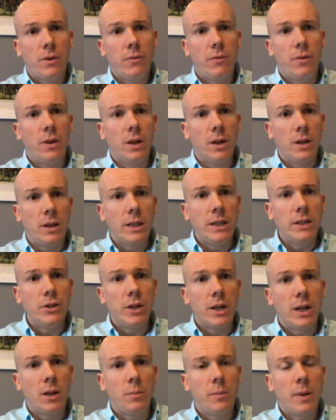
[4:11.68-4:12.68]
the
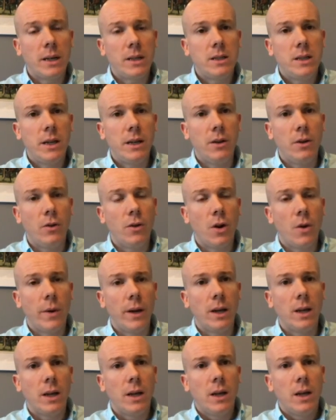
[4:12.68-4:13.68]
Legionella bacteria growing.
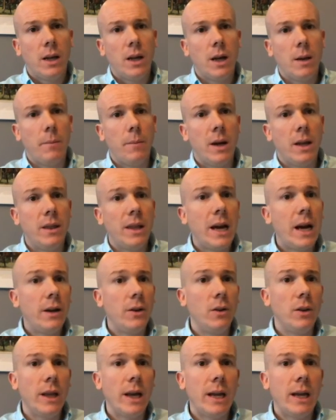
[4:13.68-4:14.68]
And the
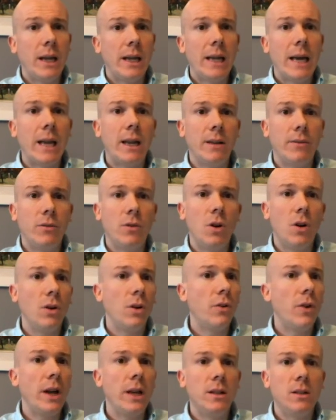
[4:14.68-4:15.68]
RLA, again, have got a
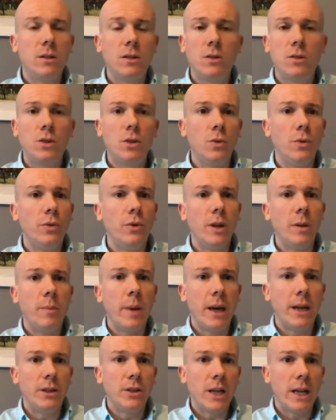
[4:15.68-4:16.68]
great 2-3
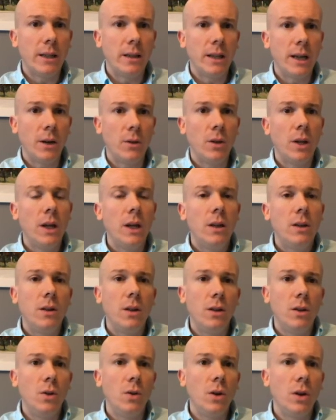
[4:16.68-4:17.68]
page handout
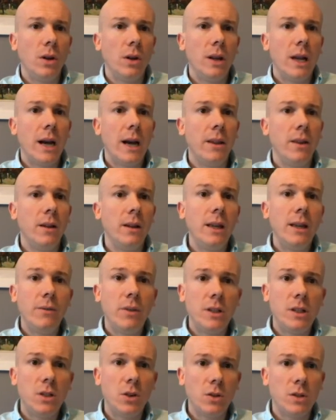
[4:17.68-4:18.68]
that you can either give
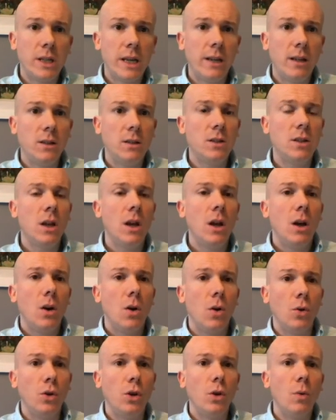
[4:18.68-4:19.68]
it to your tenants
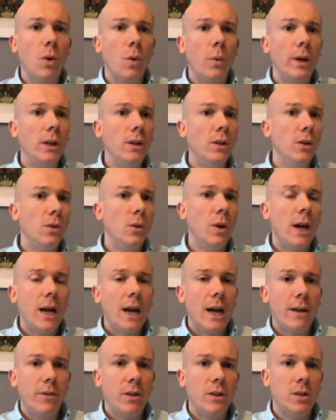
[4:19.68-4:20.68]
or do what we do,
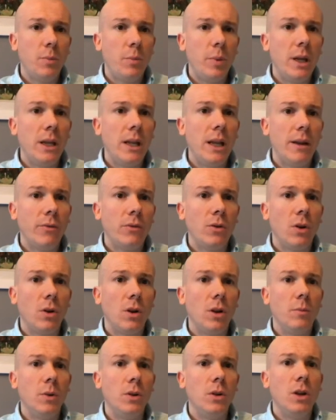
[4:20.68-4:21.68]
have it as a PDF
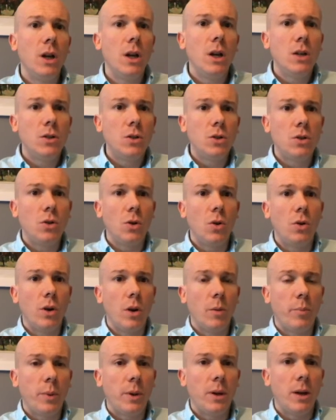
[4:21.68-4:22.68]
document stored
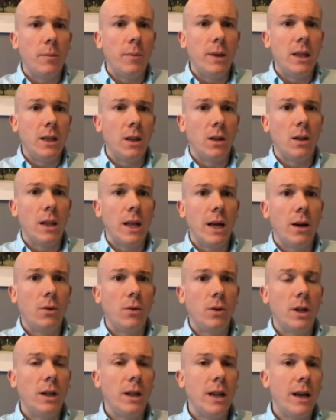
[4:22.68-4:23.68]
up in the cloud
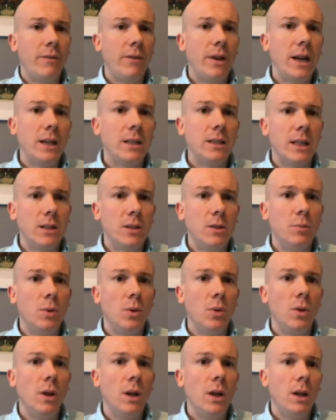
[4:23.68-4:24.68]
and have it
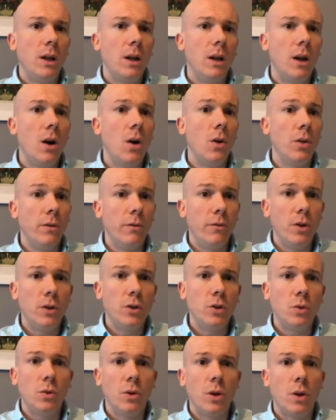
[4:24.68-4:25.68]
accessible on the
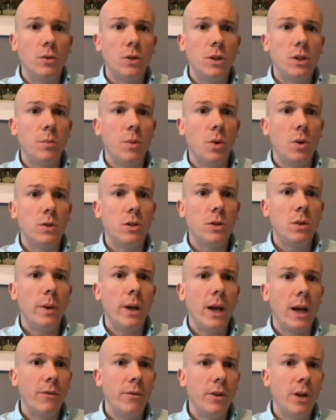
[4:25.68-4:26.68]
virtual notice boards that we
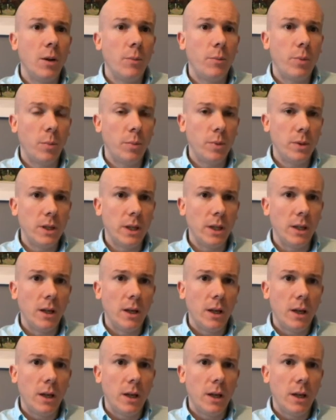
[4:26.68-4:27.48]
have in our property.